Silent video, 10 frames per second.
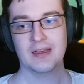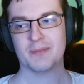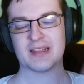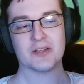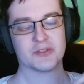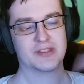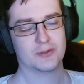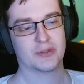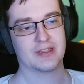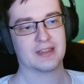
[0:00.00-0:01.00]
But also it's
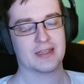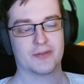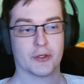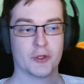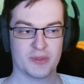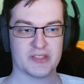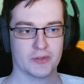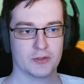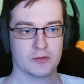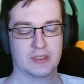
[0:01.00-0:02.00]
looking, if your group is
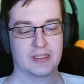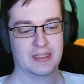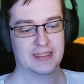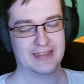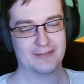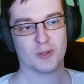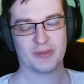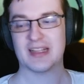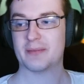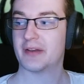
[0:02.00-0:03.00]
full, it won't
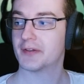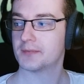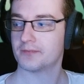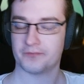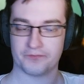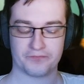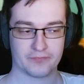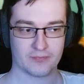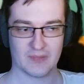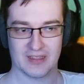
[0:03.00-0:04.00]
be that much
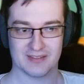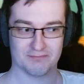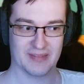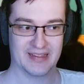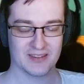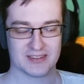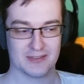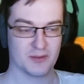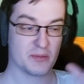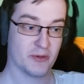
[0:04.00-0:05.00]
heals,
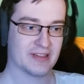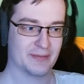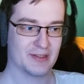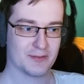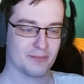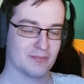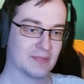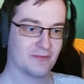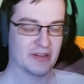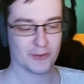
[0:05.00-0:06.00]
it will be more damage.
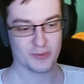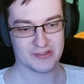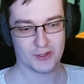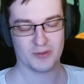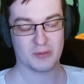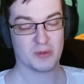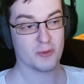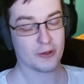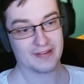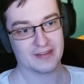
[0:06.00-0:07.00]
When group is low, it will be
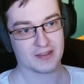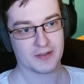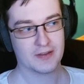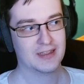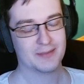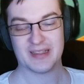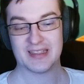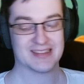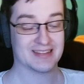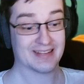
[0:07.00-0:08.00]
more healing, but
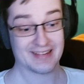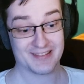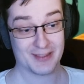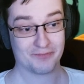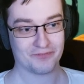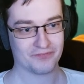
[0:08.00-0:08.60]
it's still RNG.